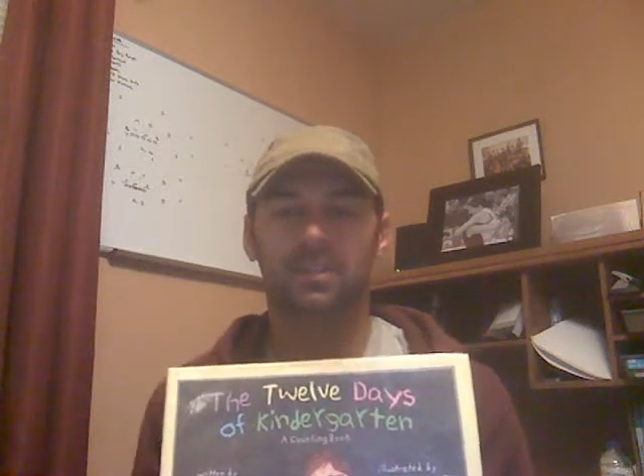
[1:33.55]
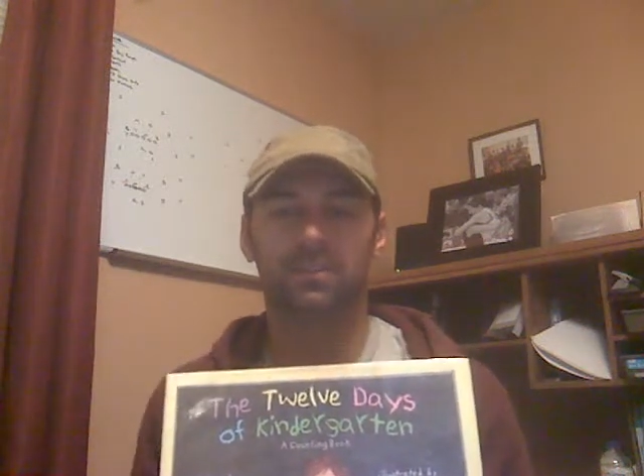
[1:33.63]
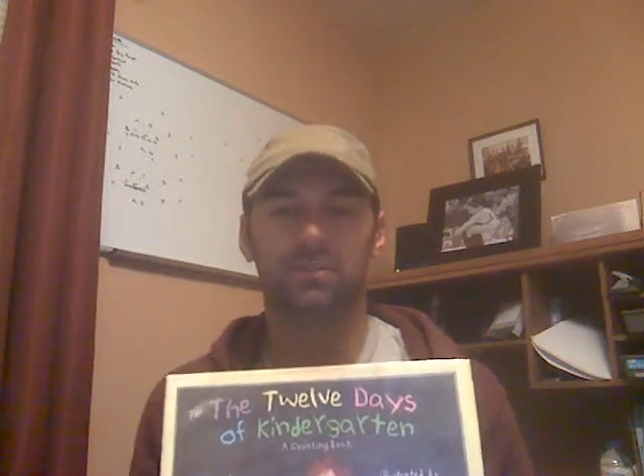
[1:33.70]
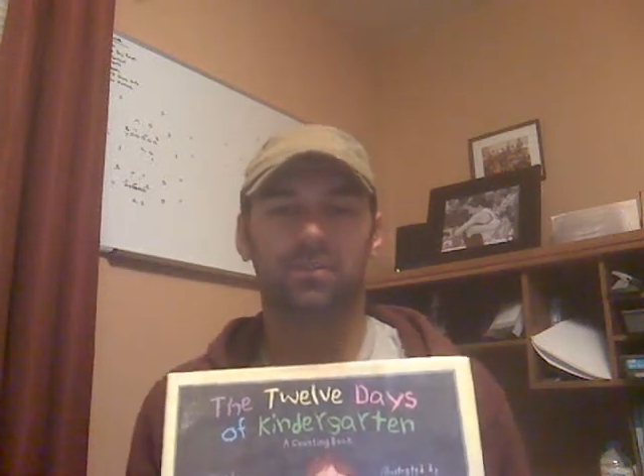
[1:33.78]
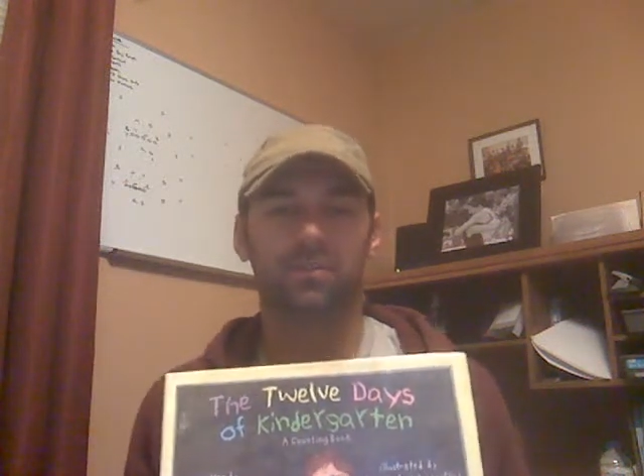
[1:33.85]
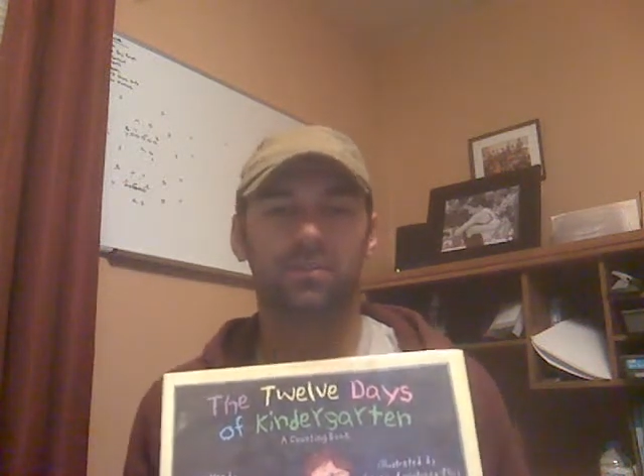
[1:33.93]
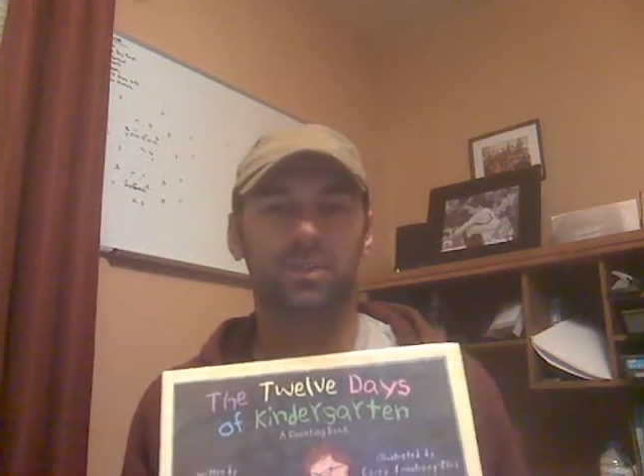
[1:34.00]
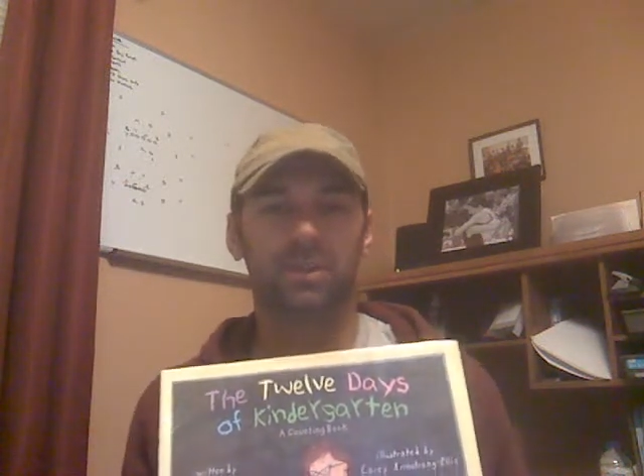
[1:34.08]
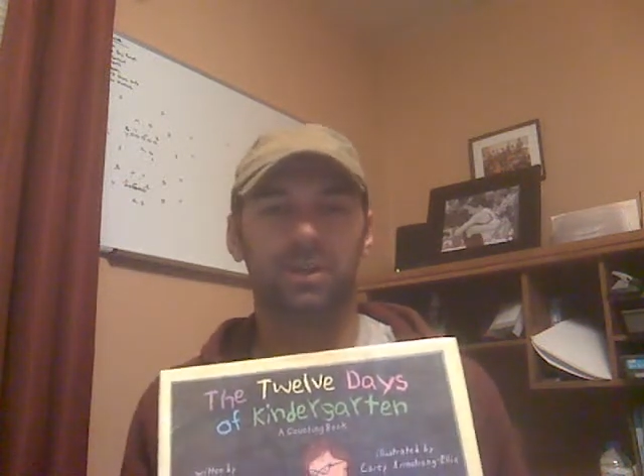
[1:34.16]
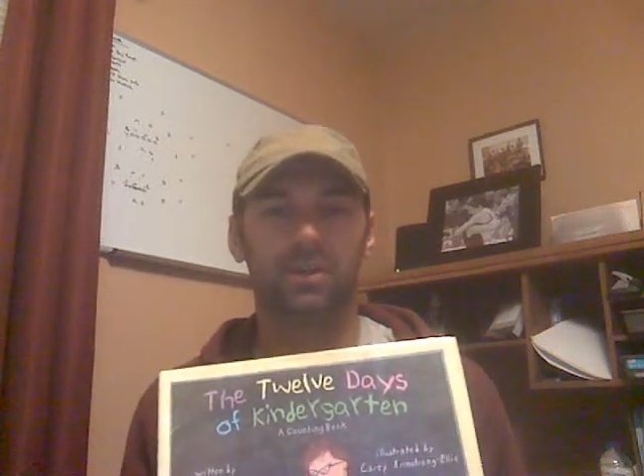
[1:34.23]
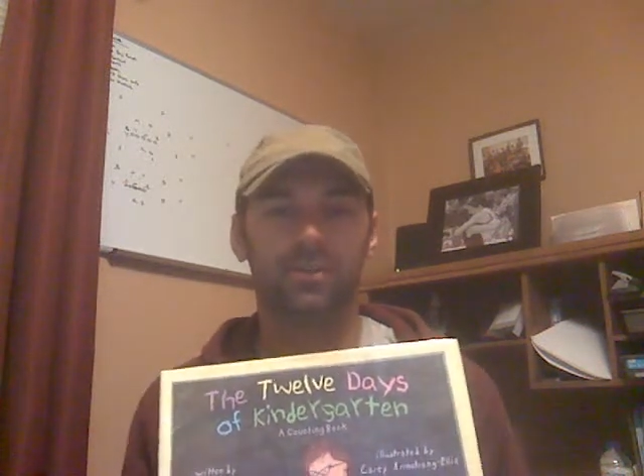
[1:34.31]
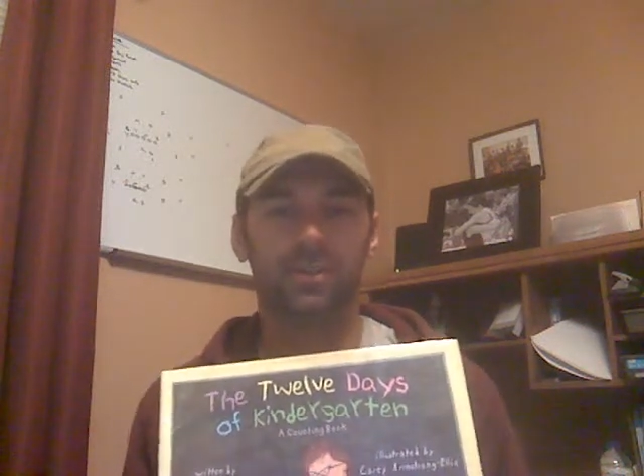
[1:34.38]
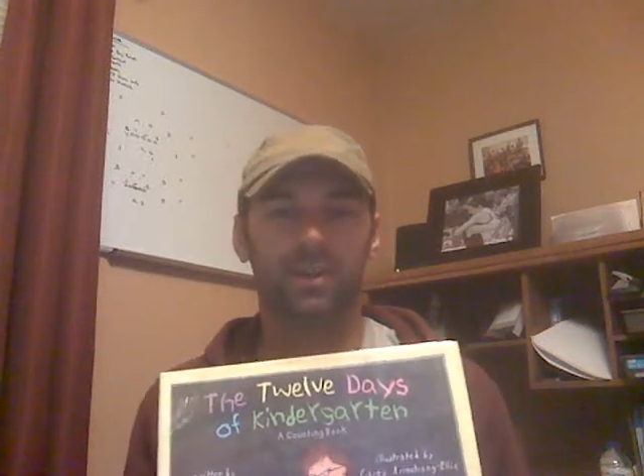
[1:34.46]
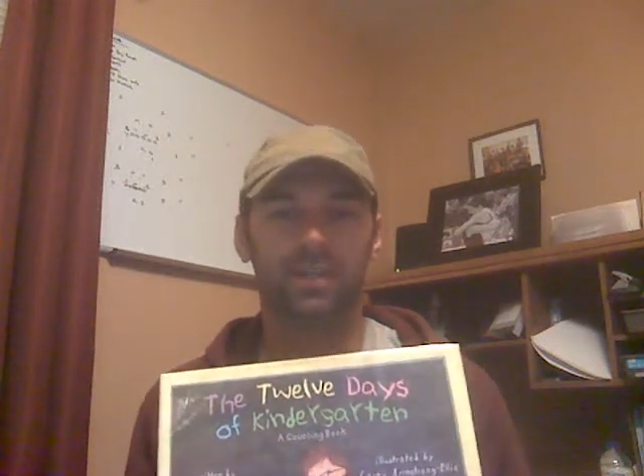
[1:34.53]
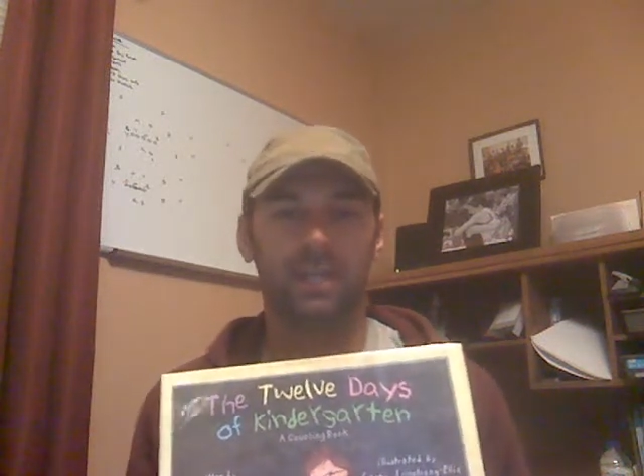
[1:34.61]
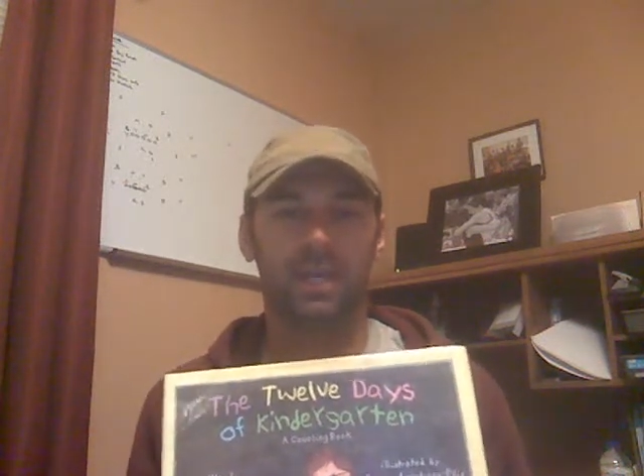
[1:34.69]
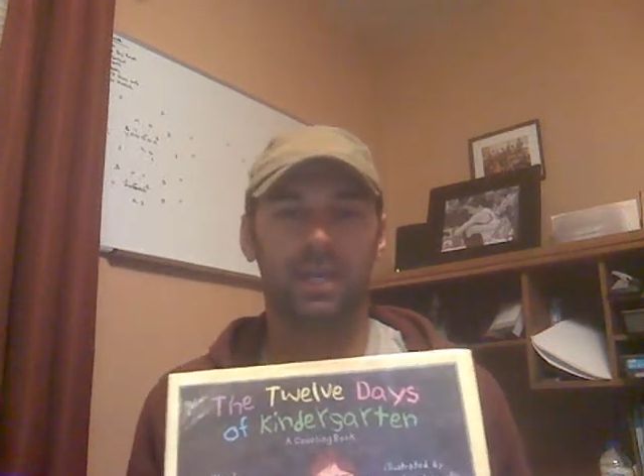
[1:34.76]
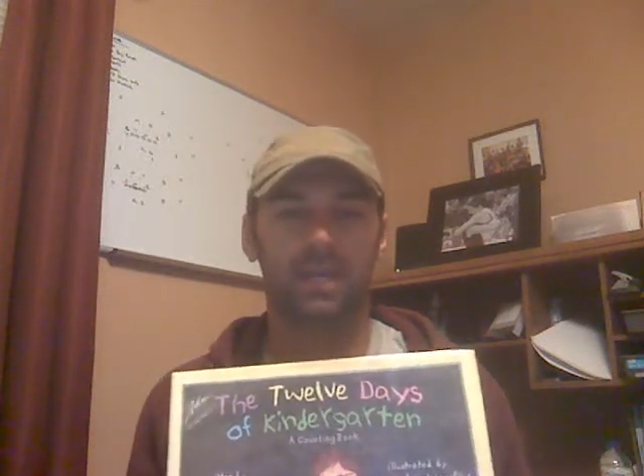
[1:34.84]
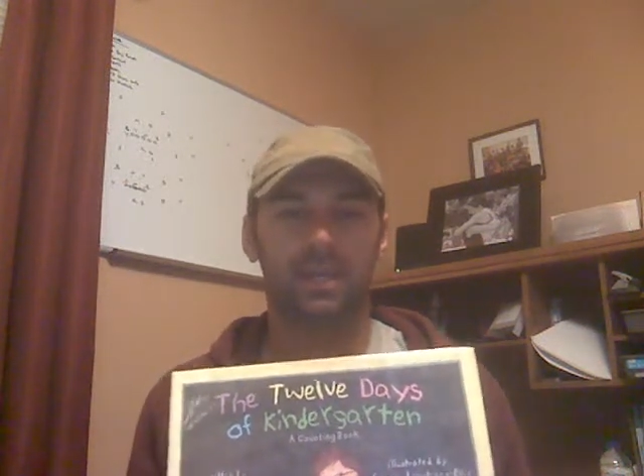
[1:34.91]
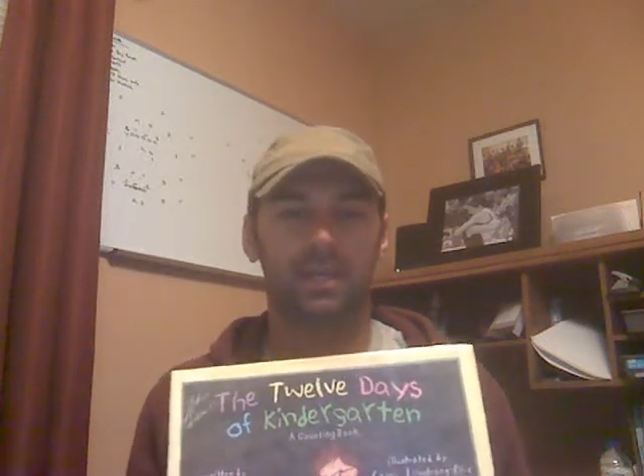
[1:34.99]
to, you know, their
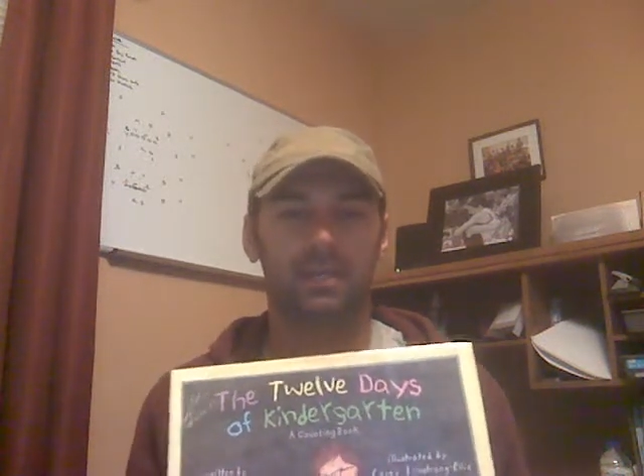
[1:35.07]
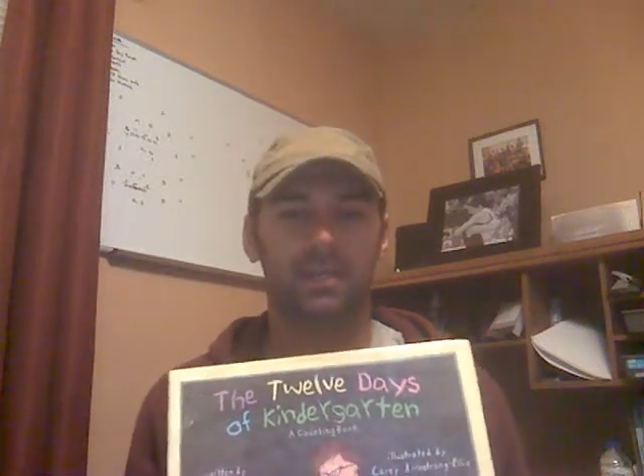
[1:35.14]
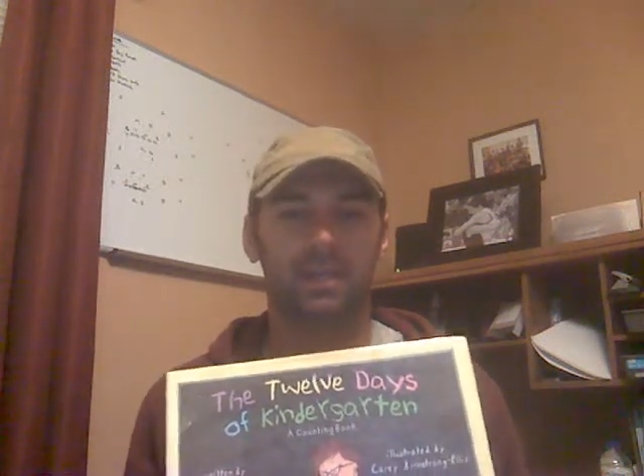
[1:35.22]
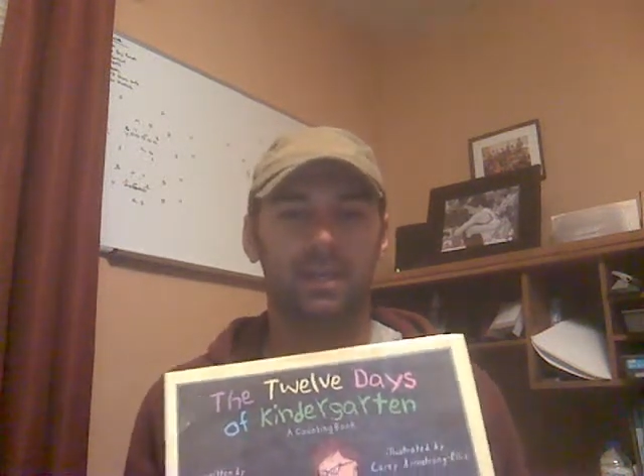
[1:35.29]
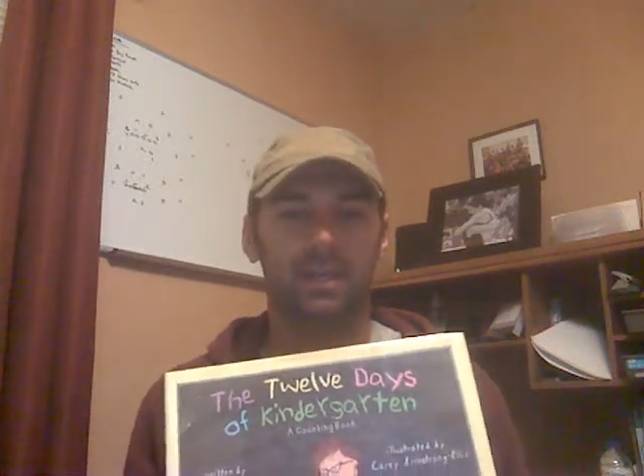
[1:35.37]
day